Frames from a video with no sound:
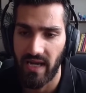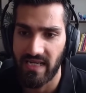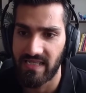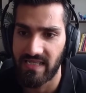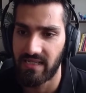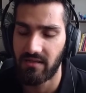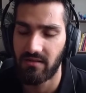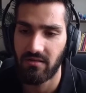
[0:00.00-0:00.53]

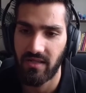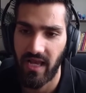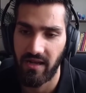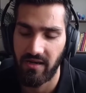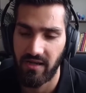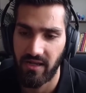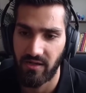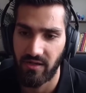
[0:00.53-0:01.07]
ideal
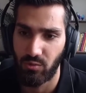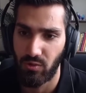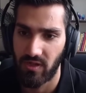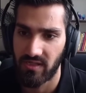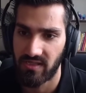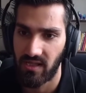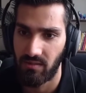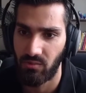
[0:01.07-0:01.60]
candidate
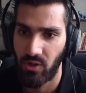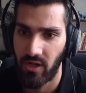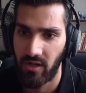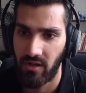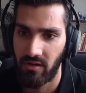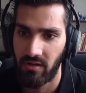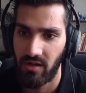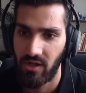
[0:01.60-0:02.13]
was
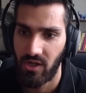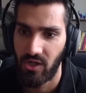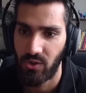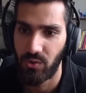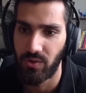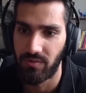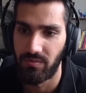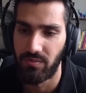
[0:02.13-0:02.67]
someone
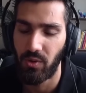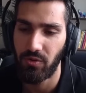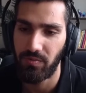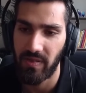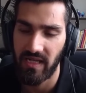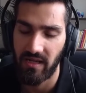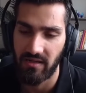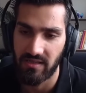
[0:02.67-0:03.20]
who had both
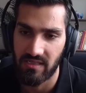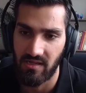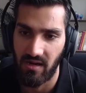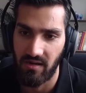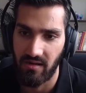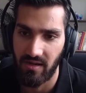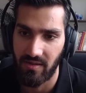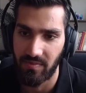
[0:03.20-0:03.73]
been at a
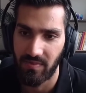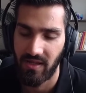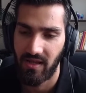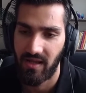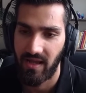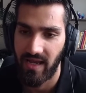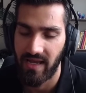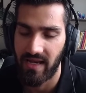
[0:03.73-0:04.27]
startup
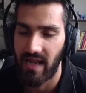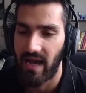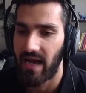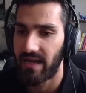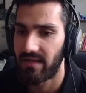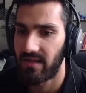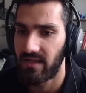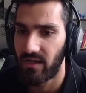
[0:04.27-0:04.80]
and
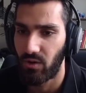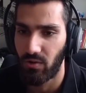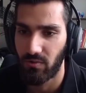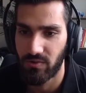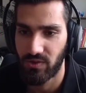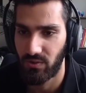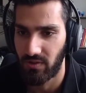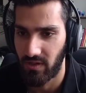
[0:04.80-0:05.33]
ideally
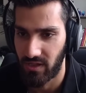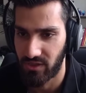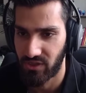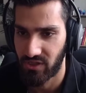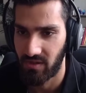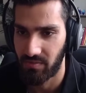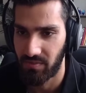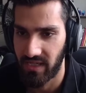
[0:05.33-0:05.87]
also a large
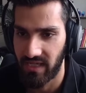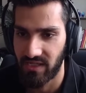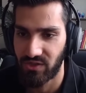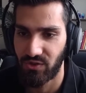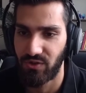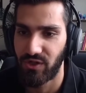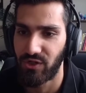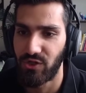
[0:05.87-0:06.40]
company.
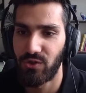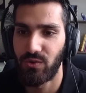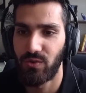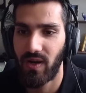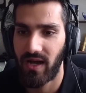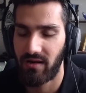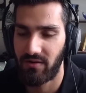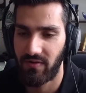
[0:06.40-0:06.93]
So they knew
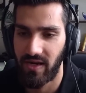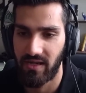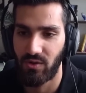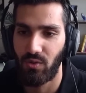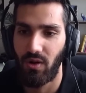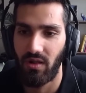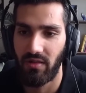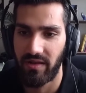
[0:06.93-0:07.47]
how to write
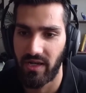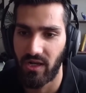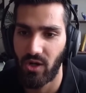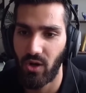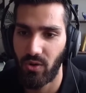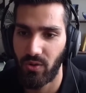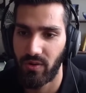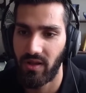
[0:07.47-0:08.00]
quality
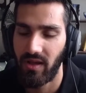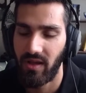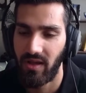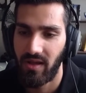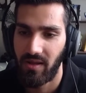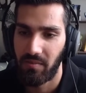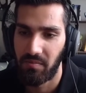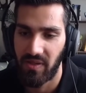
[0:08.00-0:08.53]
code,
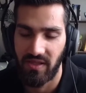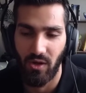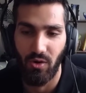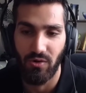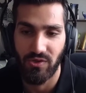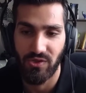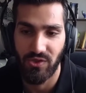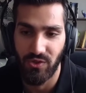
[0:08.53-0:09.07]
but they
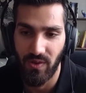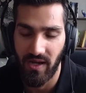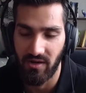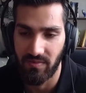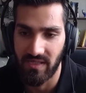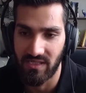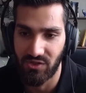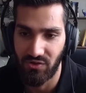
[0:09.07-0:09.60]
also knew how
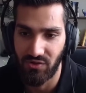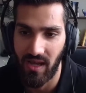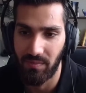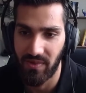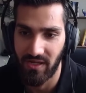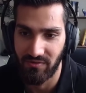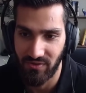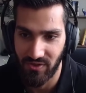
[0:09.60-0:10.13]
to be scrappy and